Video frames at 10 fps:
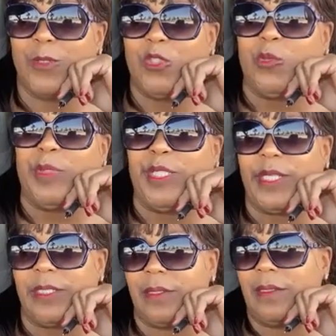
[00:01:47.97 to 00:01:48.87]
What you
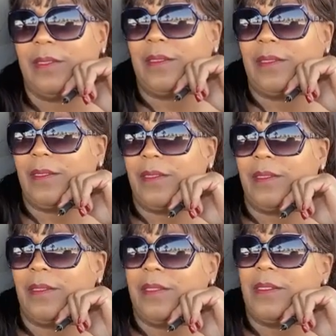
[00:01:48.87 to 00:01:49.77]
mean it
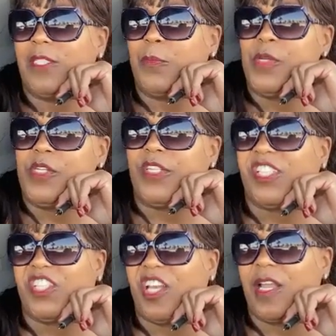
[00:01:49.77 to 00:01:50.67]
spell
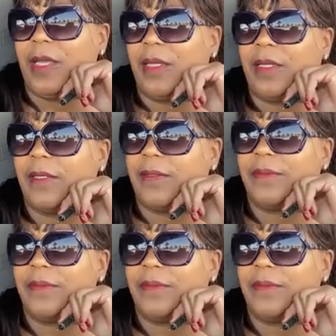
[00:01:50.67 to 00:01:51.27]
just alike?